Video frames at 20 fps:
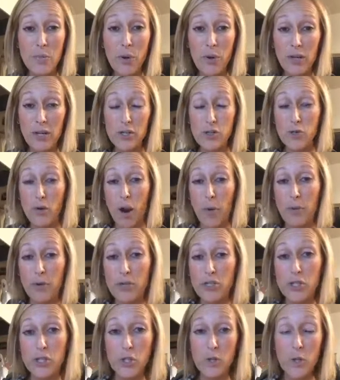put a drop or
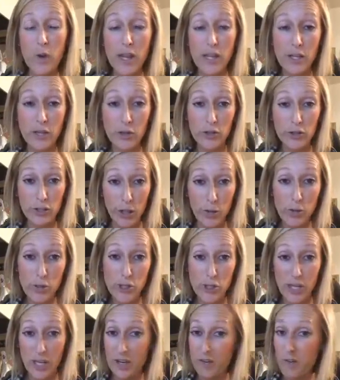2 in your
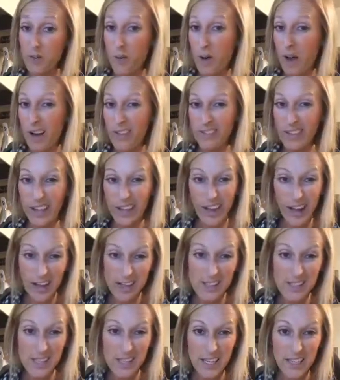lotion. If you have like
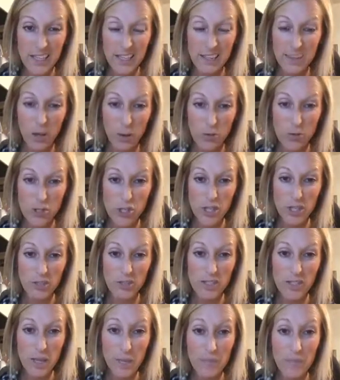unscented lotion or
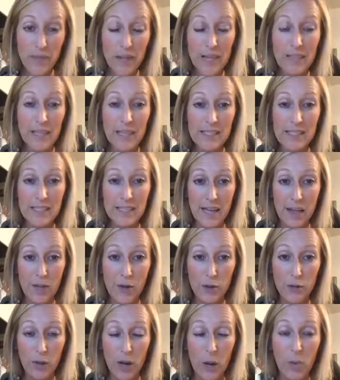something, that's
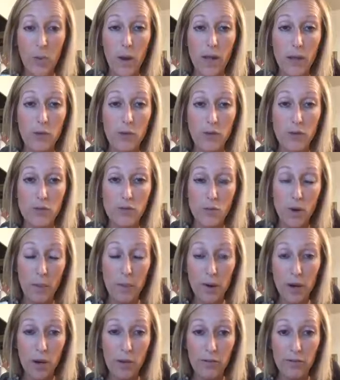another great way. You can rub
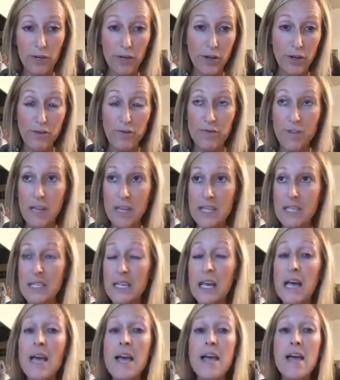it all over your feet,
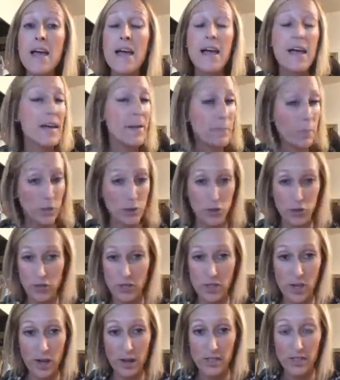put your
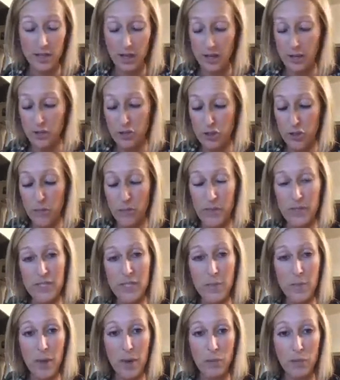socks on, and jump into
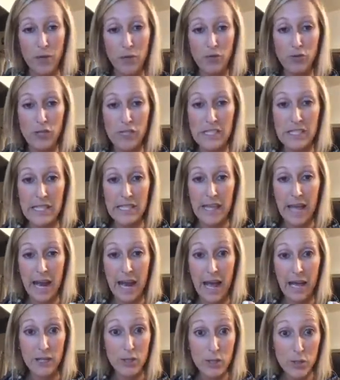bed when you just need that
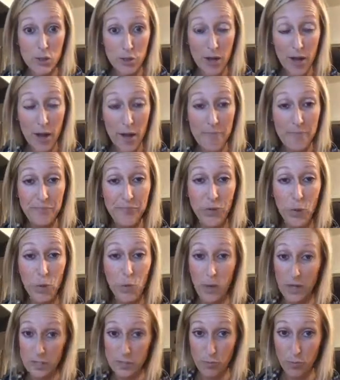extra
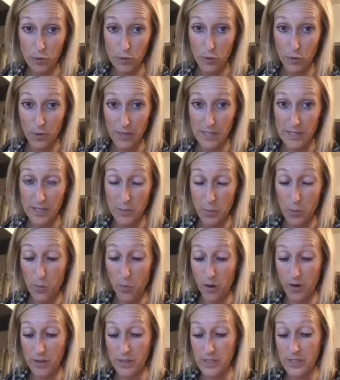respiratory
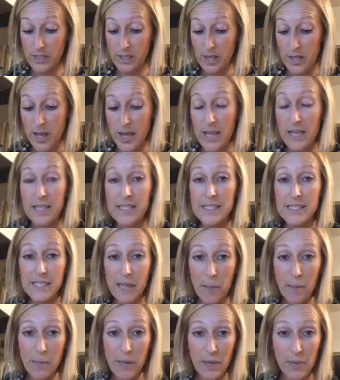support.
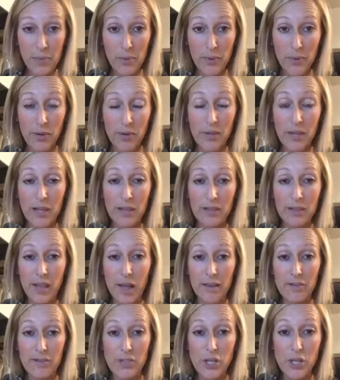Some people
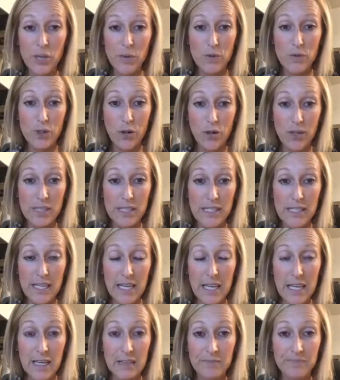love to use
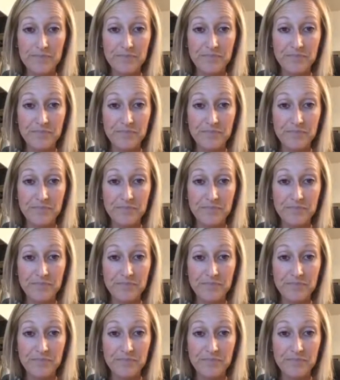RC